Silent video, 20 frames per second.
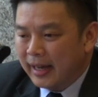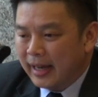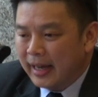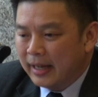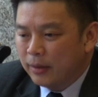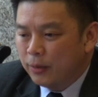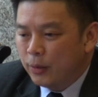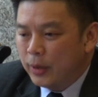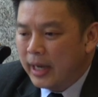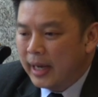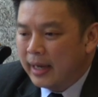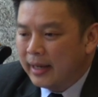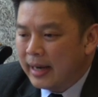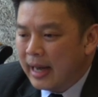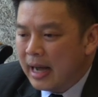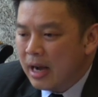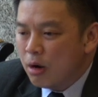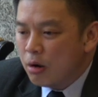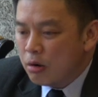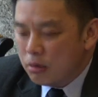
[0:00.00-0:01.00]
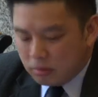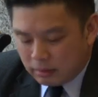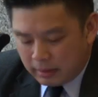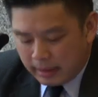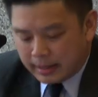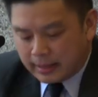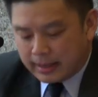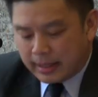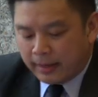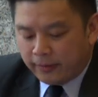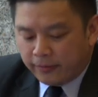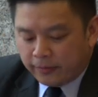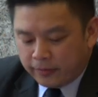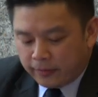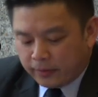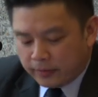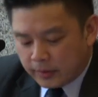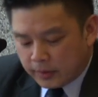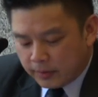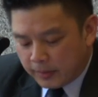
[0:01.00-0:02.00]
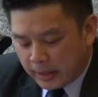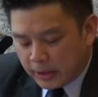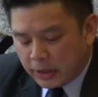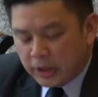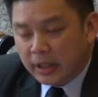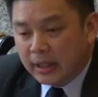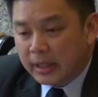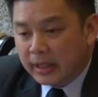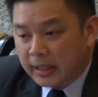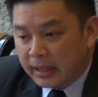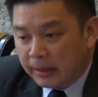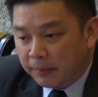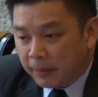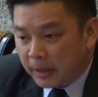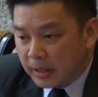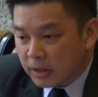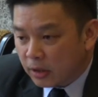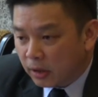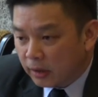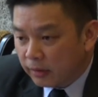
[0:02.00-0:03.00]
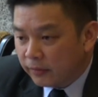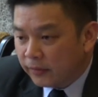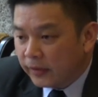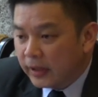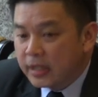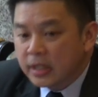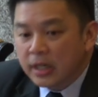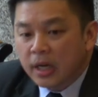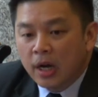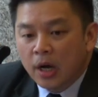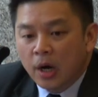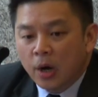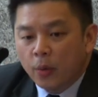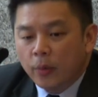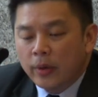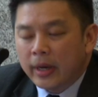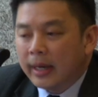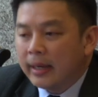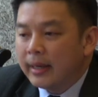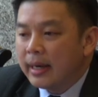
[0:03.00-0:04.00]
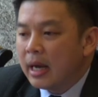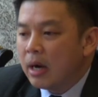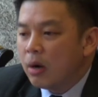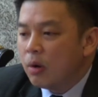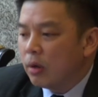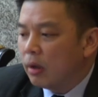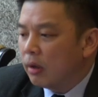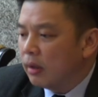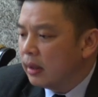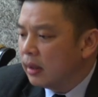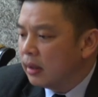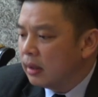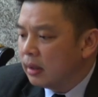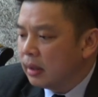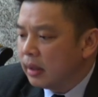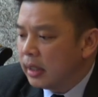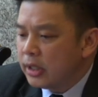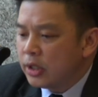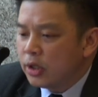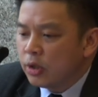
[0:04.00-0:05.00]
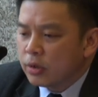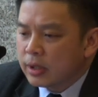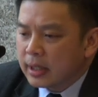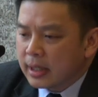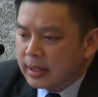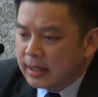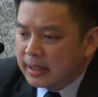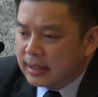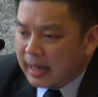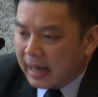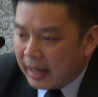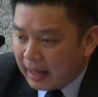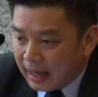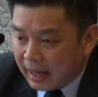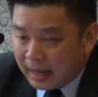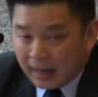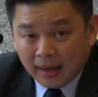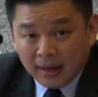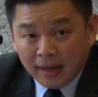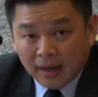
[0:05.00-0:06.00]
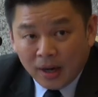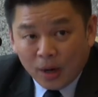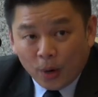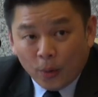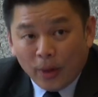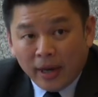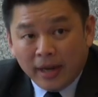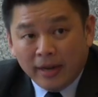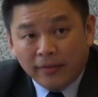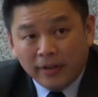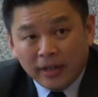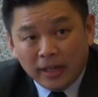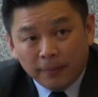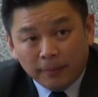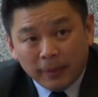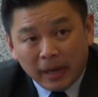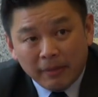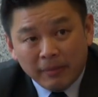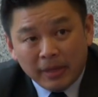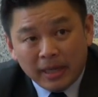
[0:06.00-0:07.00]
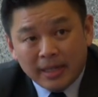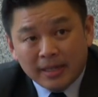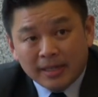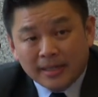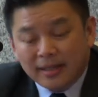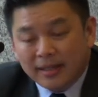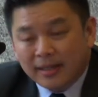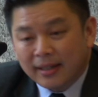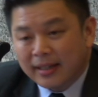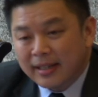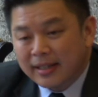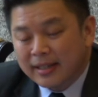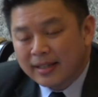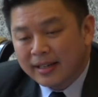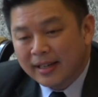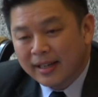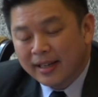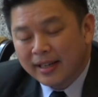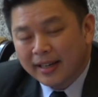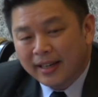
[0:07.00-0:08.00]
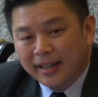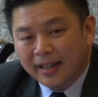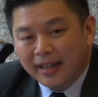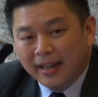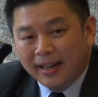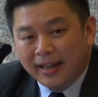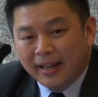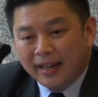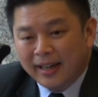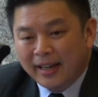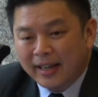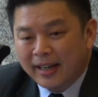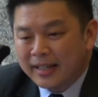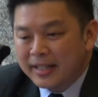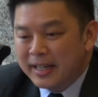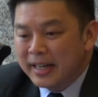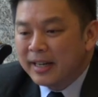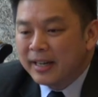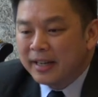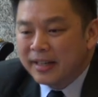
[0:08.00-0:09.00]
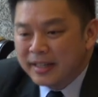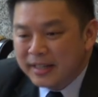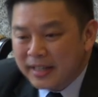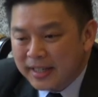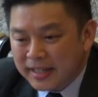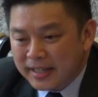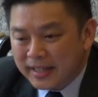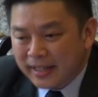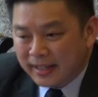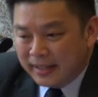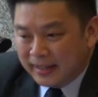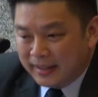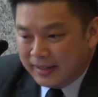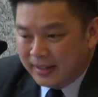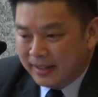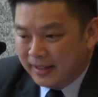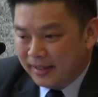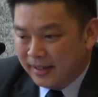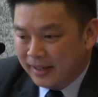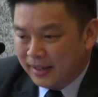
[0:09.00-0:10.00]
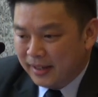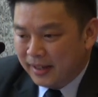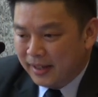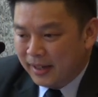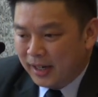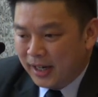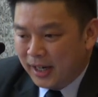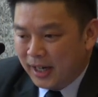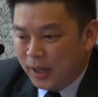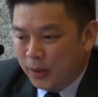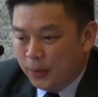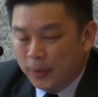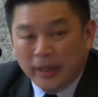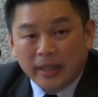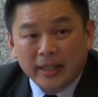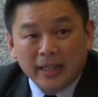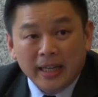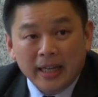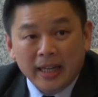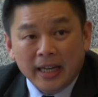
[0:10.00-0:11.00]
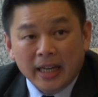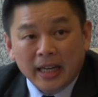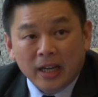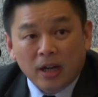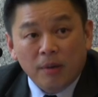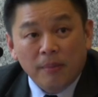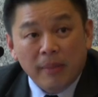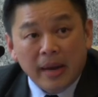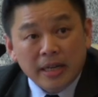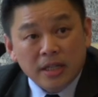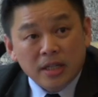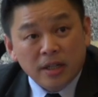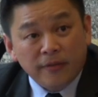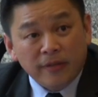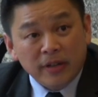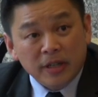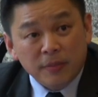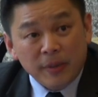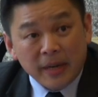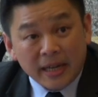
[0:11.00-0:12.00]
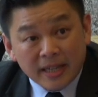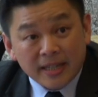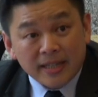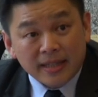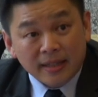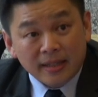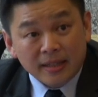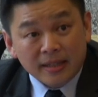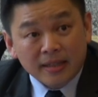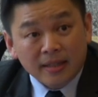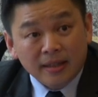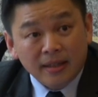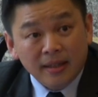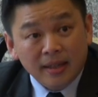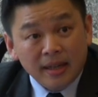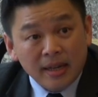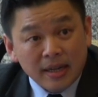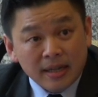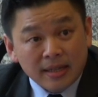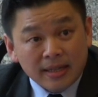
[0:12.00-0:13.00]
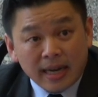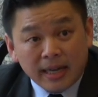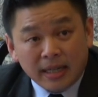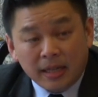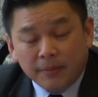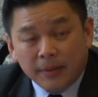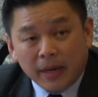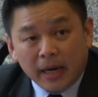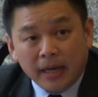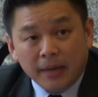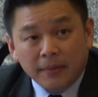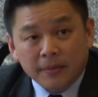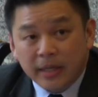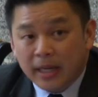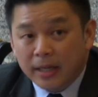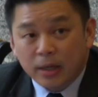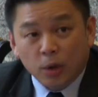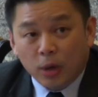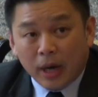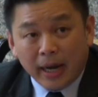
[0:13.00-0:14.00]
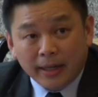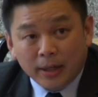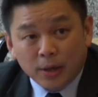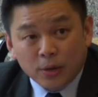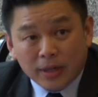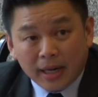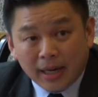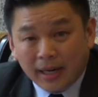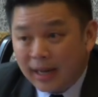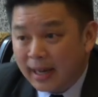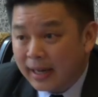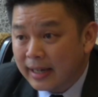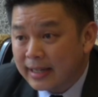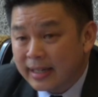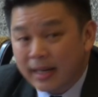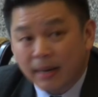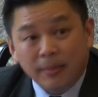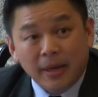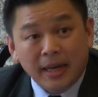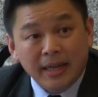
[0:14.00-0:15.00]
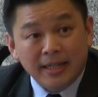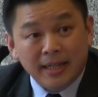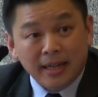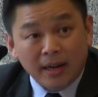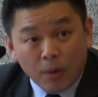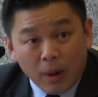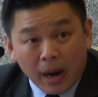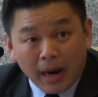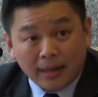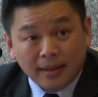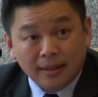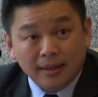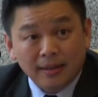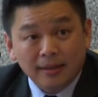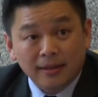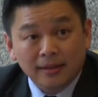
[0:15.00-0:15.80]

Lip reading: And we are now, as I've mentioned in the press conference, we are now on issues such as Allah, where even the Prime Minister is inconsistent with the comments of his ministers. Zaid Ibrahim said you can't use Allah in Sabah and Sarawak.